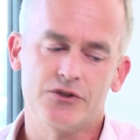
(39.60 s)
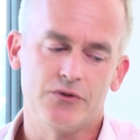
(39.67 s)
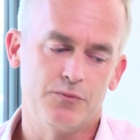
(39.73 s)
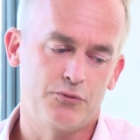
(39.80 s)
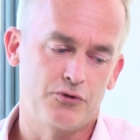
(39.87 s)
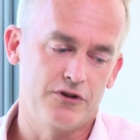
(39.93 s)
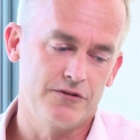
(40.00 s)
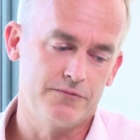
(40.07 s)

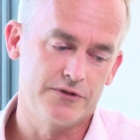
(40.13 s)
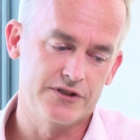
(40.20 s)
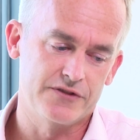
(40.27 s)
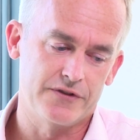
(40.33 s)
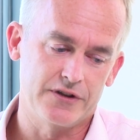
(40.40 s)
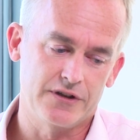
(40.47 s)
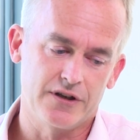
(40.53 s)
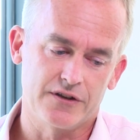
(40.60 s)
improvements
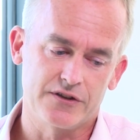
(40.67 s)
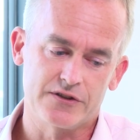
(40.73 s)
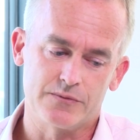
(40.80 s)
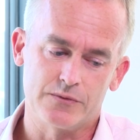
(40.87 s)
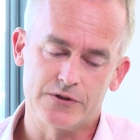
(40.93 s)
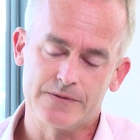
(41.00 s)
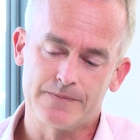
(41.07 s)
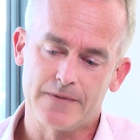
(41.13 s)
for the
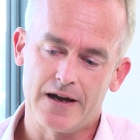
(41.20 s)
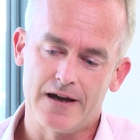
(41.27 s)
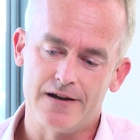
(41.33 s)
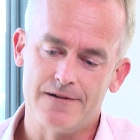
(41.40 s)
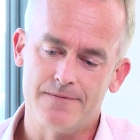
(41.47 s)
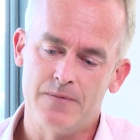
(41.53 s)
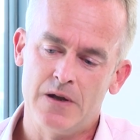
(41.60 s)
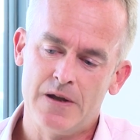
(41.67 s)
customers.
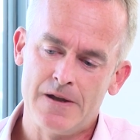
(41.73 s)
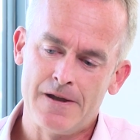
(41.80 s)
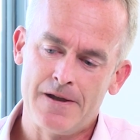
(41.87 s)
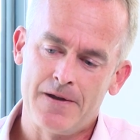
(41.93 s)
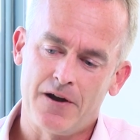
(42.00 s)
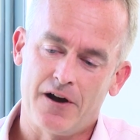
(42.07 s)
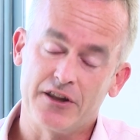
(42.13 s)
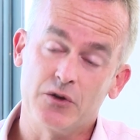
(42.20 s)

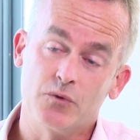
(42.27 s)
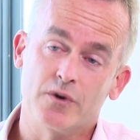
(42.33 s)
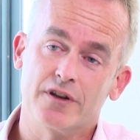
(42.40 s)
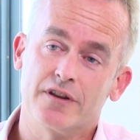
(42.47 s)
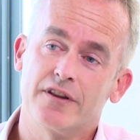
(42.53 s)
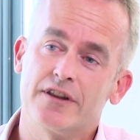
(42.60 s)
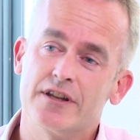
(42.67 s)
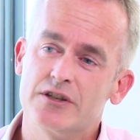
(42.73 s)
I think one
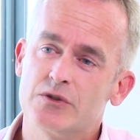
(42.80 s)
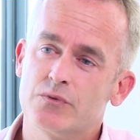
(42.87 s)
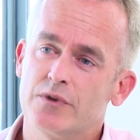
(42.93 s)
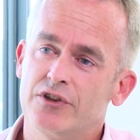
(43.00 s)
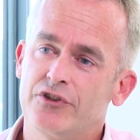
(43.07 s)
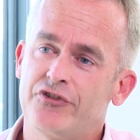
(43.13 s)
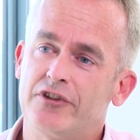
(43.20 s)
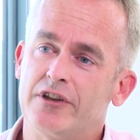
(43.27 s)
of the things that
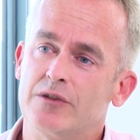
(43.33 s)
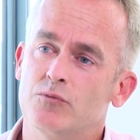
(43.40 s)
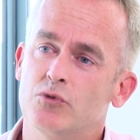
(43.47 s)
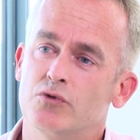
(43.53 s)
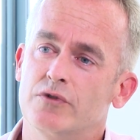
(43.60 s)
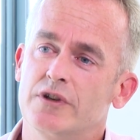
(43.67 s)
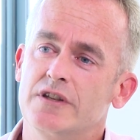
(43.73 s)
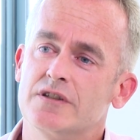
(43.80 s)
we're seeing
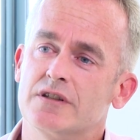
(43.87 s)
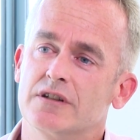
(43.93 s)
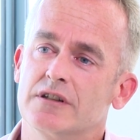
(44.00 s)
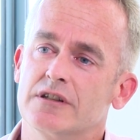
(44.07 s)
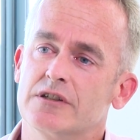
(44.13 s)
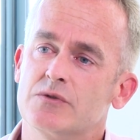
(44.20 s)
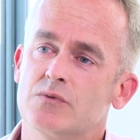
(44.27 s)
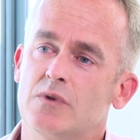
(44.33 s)
more
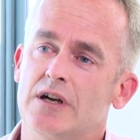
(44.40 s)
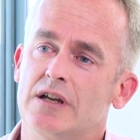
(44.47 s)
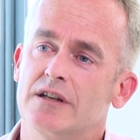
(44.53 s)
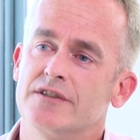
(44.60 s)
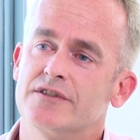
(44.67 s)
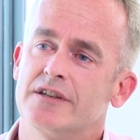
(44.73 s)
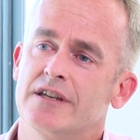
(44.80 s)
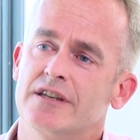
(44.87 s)
recently as well
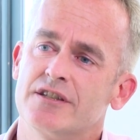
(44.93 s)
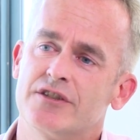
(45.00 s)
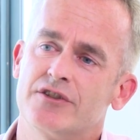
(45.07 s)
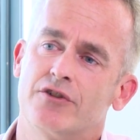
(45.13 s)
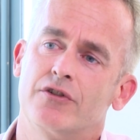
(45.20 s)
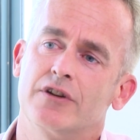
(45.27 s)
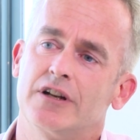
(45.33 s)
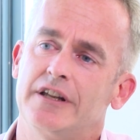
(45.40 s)
is that
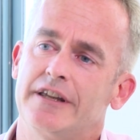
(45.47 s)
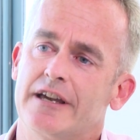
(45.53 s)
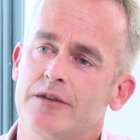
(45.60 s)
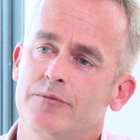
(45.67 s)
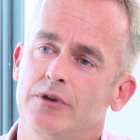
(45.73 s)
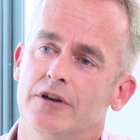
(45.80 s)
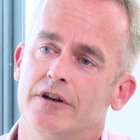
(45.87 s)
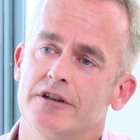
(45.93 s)
historically
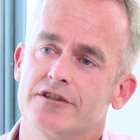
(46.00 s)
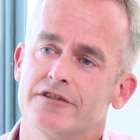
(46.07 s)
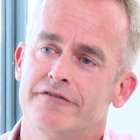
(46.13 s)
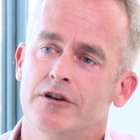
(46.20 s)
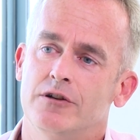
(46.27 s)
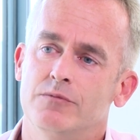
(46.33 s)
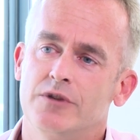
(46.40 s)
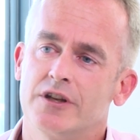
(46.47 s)
APIs
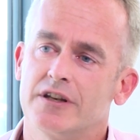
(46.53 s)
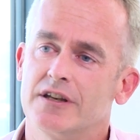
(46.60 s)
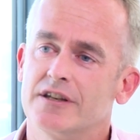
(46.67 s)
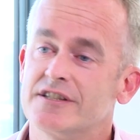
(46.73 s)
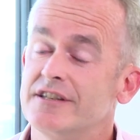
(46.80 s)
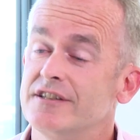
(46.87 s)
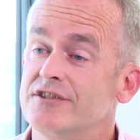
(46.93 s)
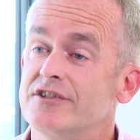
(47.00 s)
have helped
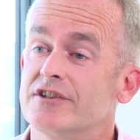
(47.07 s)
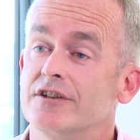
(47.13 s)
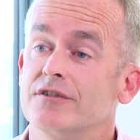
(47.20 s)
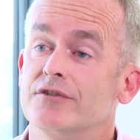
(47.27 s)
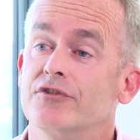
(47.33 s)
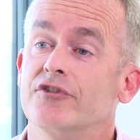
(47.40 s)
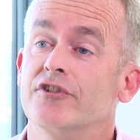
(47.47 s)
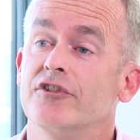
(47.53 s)
connect
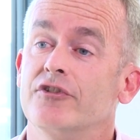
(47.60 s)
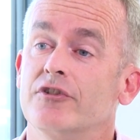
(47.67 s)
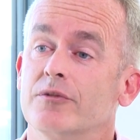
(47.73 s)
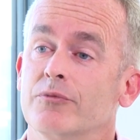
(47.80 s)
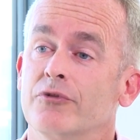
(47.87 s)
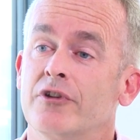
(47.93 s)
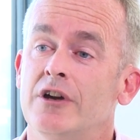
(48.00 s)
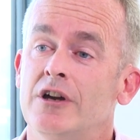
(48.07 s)
internal
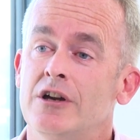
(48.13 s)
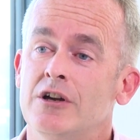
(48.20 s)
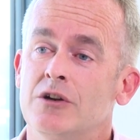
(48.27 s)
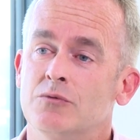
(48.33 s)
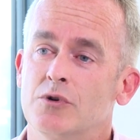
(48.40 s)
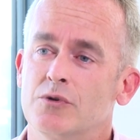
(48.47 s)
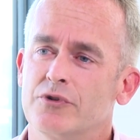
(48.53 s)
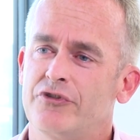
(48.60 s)
systems.
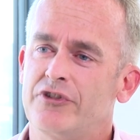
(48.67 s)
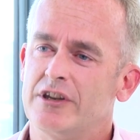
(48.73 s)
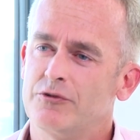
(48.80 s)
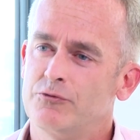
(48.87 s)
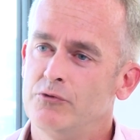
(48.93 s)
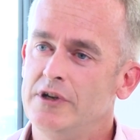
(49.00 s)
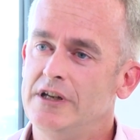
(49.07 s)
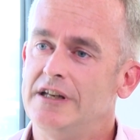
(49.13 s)
What we're
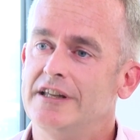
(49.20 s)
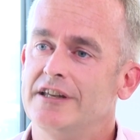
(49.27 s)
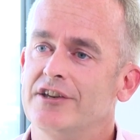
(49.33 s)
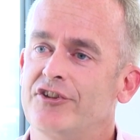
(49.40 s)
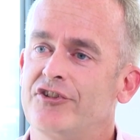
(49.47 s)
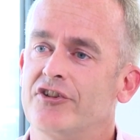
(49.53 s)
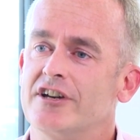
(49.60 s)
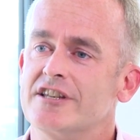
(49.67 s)
seeing really
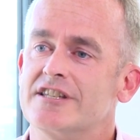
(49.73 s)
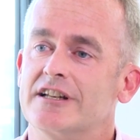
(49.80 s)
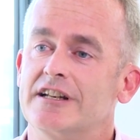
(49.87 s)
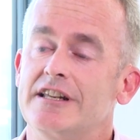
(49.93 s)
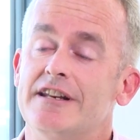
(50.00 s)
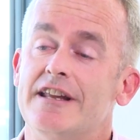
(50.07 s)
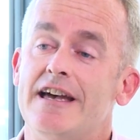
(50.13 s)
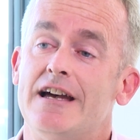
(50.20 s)

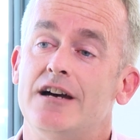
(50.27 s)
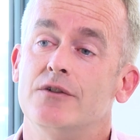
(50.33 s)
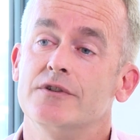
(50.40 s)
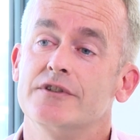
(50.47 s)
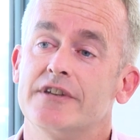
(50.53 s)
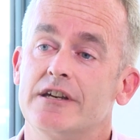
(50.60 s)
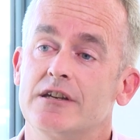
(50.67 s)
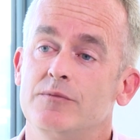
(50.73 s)
excitingly now
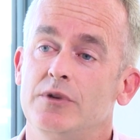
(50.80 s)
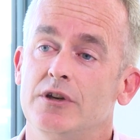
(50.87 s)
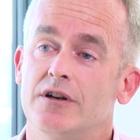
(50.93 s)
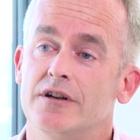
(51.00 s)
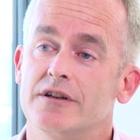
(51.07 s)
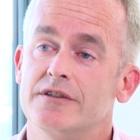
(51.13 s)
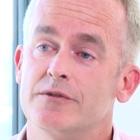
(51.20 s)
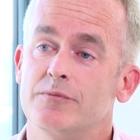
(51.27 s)
is that
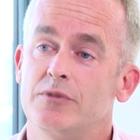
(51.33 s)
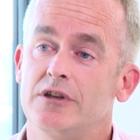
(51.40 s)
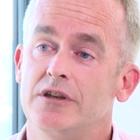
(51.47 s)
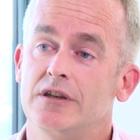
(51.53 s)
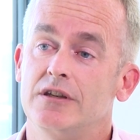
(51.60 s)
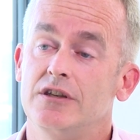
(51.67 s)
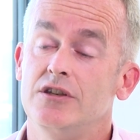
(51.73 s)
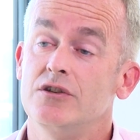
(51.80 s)
APIs are
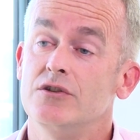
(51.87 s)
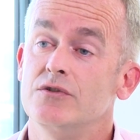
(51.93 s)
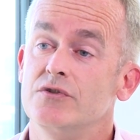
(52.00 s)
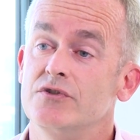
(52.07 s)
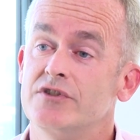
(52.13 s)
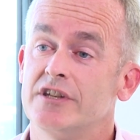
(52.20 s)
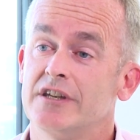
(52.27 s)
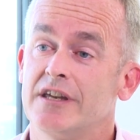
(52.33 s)
being
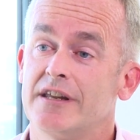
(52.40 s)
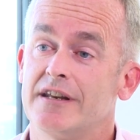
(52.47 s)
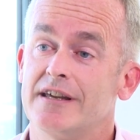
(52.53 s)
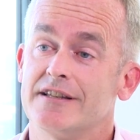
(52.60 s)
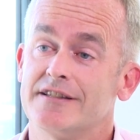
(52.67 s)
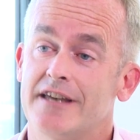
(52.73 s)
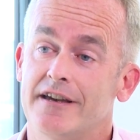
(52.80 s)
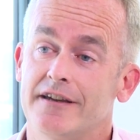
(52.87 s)
used to
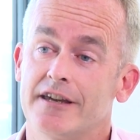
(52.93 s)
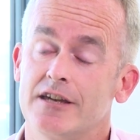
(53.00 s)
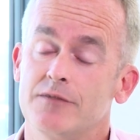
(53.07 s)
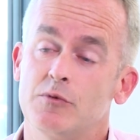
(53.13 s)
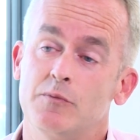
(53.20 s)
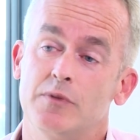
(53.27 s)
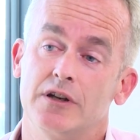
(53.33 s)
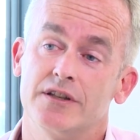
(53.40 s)
connect our
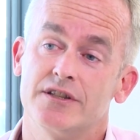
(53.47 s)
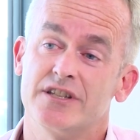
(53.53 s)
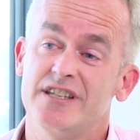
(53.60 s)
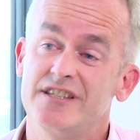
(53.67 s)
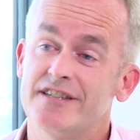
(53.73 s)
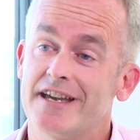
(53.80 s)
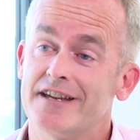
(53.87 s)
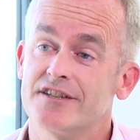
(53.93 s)

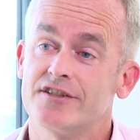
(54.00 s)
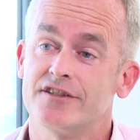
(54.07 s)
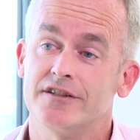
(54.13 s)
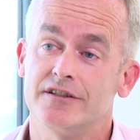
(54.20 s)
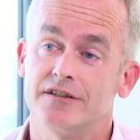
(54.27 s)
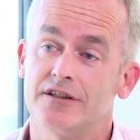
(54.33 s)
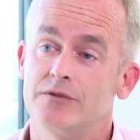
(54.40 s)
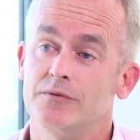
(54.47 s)
capabilities
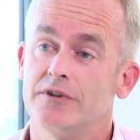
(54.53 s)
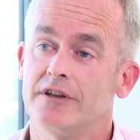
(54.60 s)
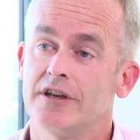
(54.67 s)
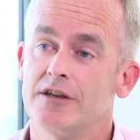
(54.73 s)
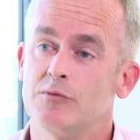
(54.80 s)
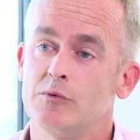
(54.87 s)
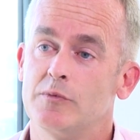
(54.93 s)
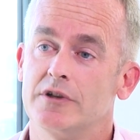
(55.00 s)
externally with the
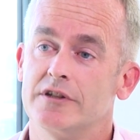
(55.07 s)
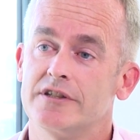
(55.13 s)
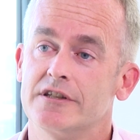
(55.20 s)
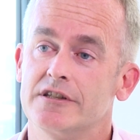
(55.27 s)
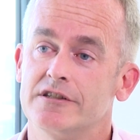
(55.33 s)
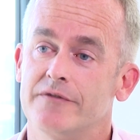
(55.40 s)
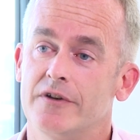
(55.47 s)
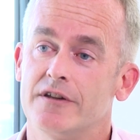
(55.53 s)

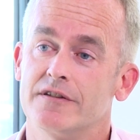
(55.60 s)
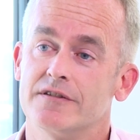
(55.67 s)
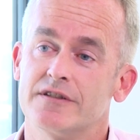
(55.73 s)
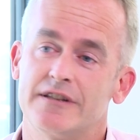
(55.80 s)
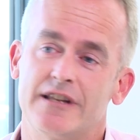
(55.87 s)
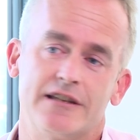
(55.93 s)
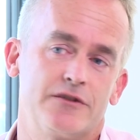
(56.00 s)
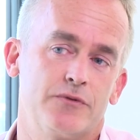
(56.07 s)
capabilities of others,
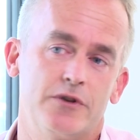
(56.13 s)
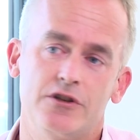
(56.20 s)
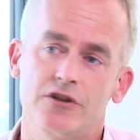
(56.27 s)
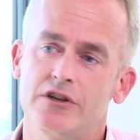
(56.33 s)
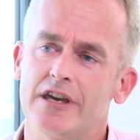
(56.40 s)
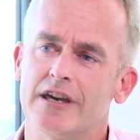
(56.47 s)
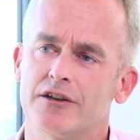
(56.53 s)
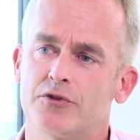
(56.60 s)
and that's where
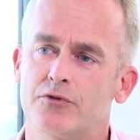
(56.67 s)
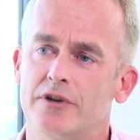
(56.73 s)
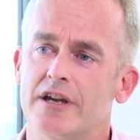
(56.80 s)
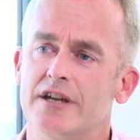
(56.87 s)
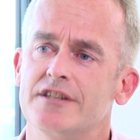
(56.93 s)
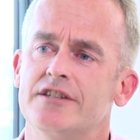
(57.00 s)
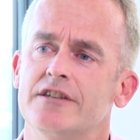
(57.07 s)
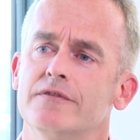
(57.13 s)
you get
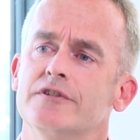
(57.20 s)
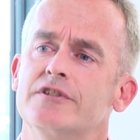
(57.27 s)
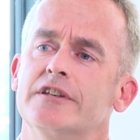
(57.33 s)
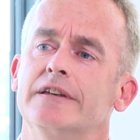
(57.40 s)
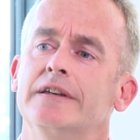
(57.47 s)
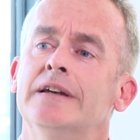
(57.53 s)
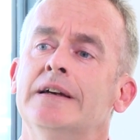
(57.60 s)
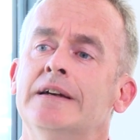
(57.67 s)

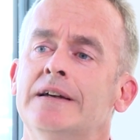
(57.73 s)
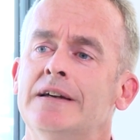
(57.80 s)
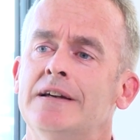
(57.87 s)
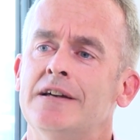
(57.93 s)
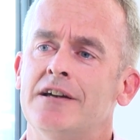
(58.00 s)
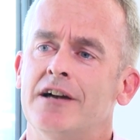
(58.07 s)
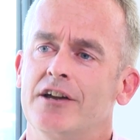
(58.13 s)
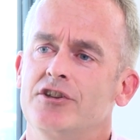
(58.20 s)
creativity
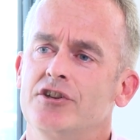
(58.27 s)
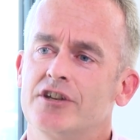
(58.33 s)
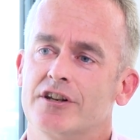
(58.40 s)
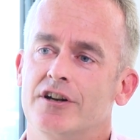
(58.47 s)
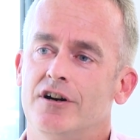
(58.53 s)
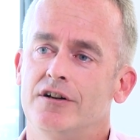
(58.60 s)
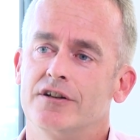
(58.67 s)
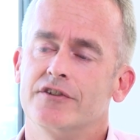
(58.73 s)
and you
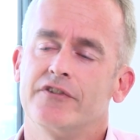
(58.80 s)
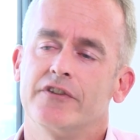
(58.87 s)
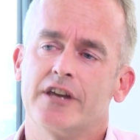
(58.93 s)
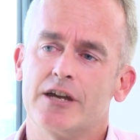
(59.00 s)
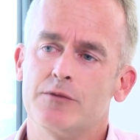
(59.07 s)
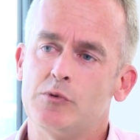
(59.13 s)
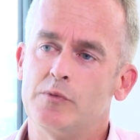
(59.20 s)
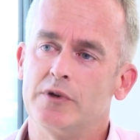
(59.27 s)
can harness the
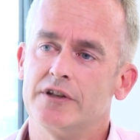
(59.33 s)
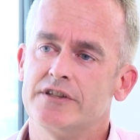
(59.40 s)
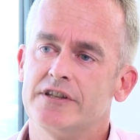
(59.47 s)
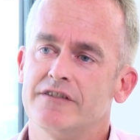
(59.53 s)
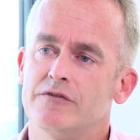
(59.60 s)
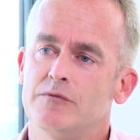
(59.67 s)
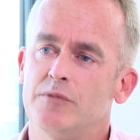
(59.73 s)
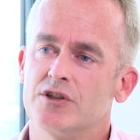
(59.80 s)

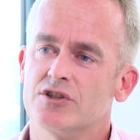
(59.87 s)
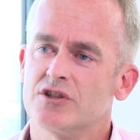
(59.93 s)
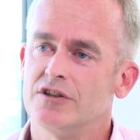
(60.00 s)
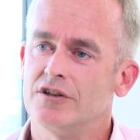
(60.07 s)
capability of a much